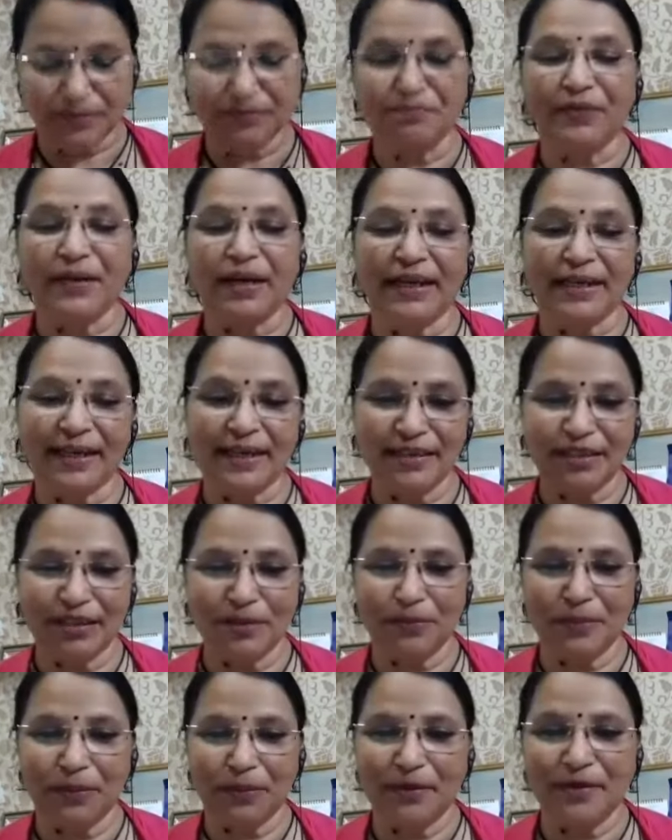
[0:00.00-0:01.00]
making the
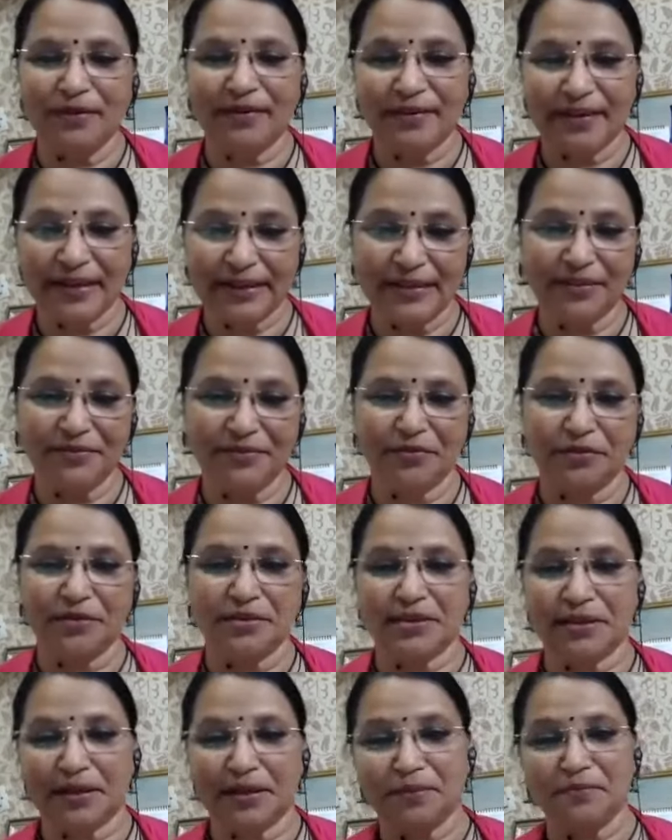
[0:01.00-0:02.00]
people ready for
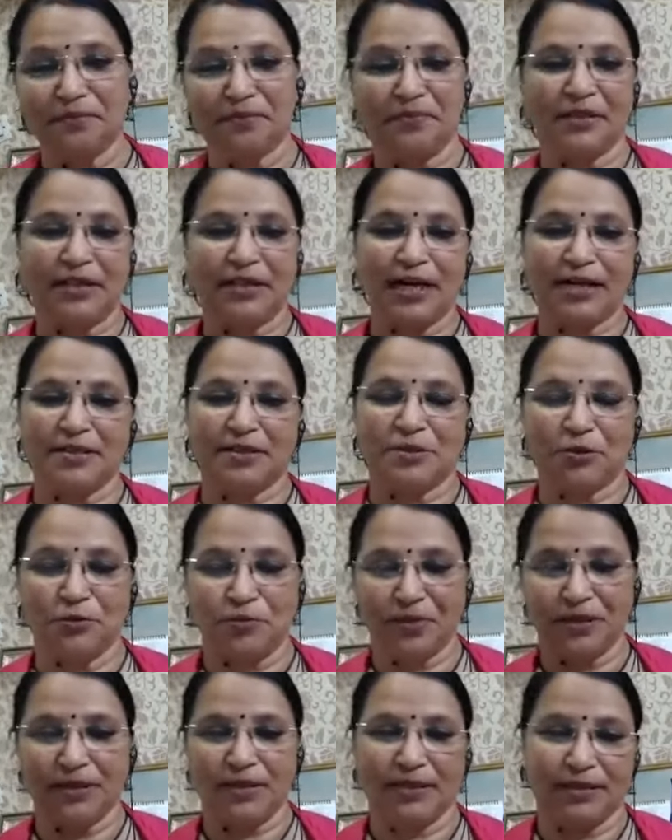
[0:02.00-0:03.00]
some task to
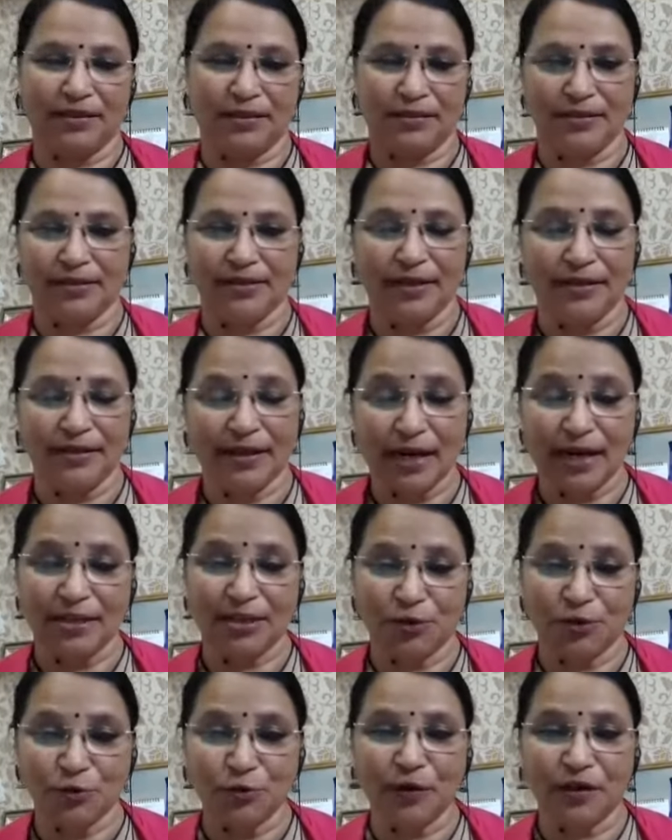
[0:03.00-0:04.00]
be
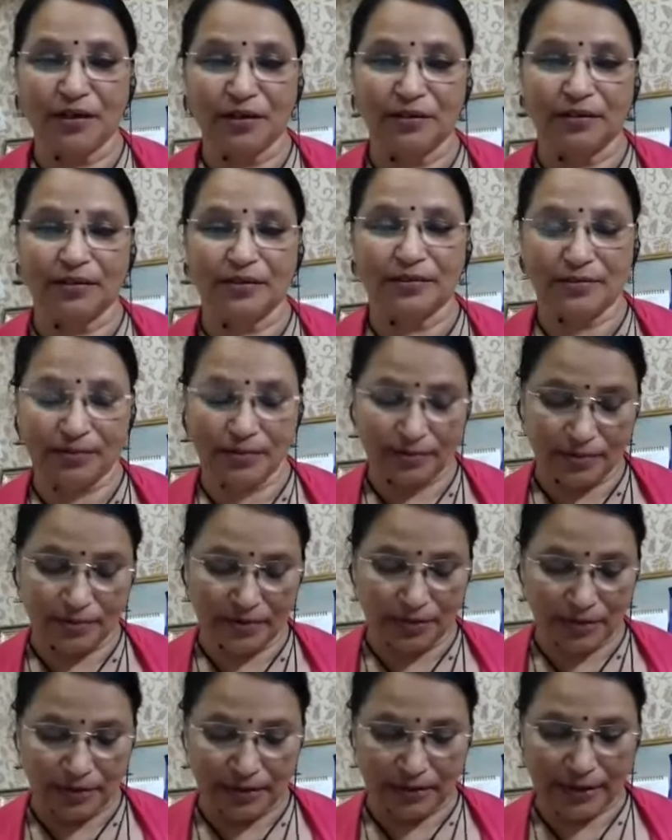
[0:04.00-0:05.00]
task to
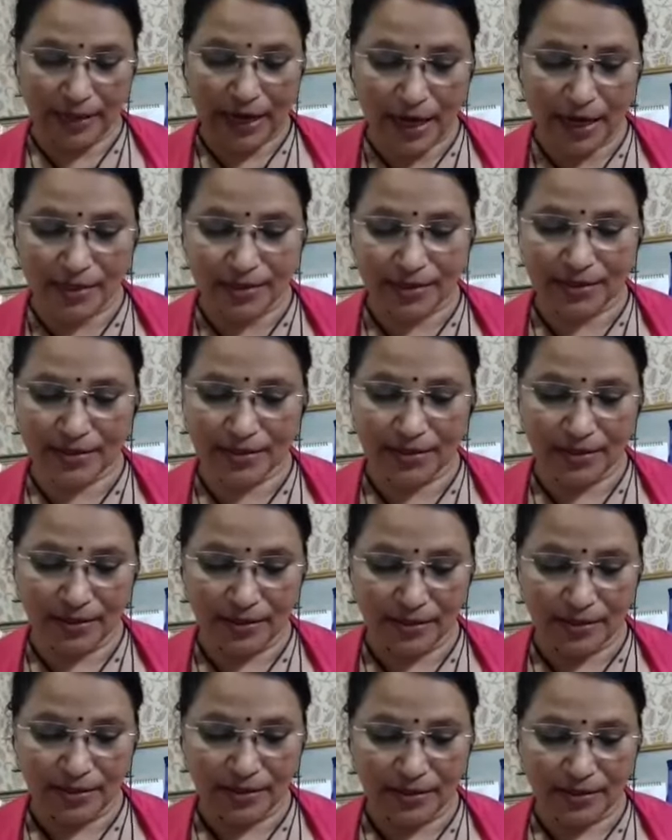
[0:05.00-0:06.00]
task
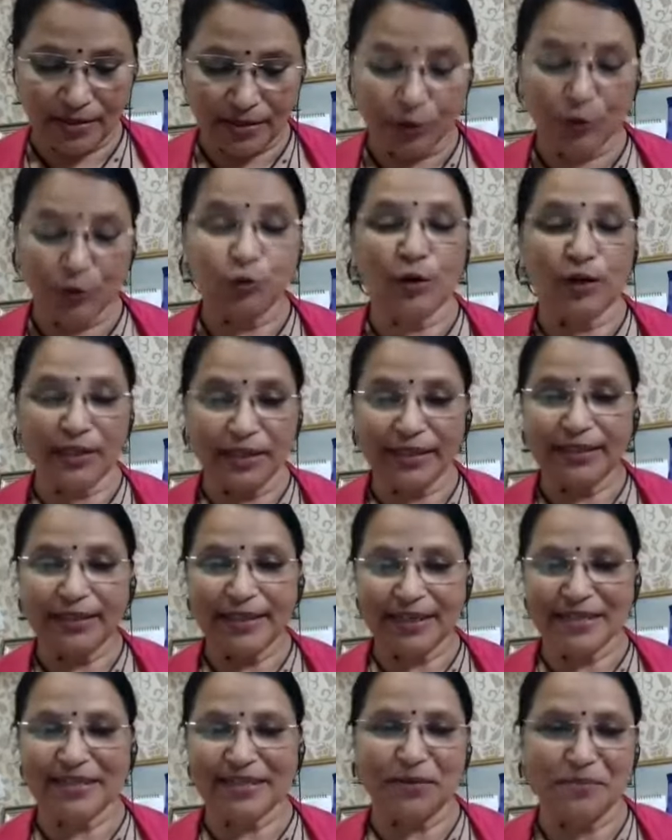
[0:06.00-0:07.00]
to
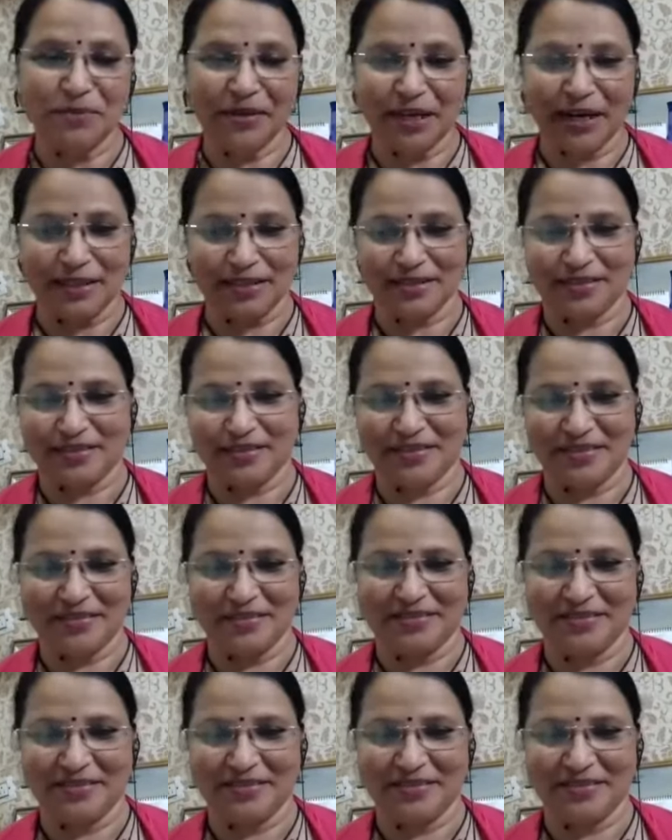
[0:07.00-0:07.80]
undertake some tasks.